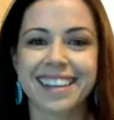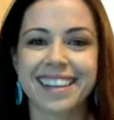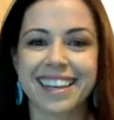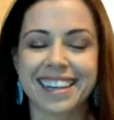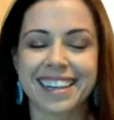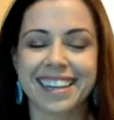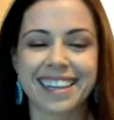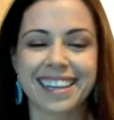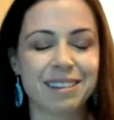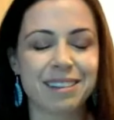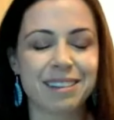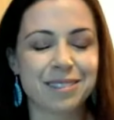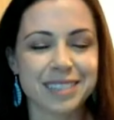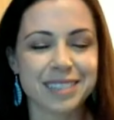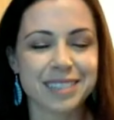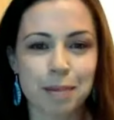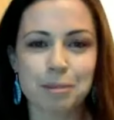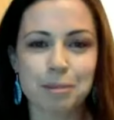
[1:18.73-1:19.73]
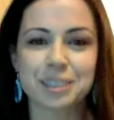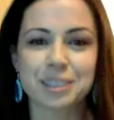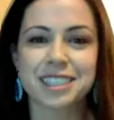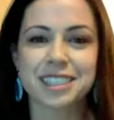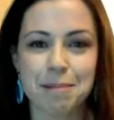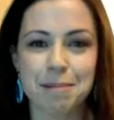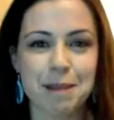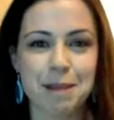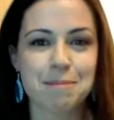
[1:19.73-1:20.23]
then it was able to
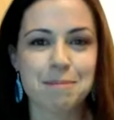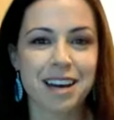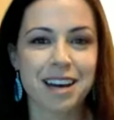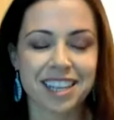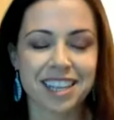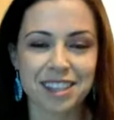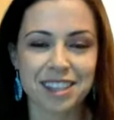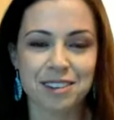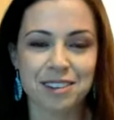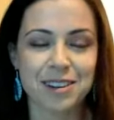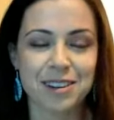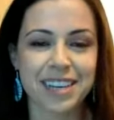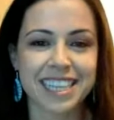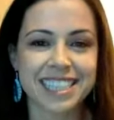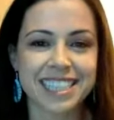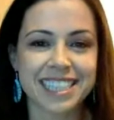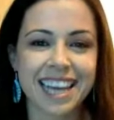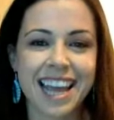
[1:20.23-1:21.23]
get my body through it.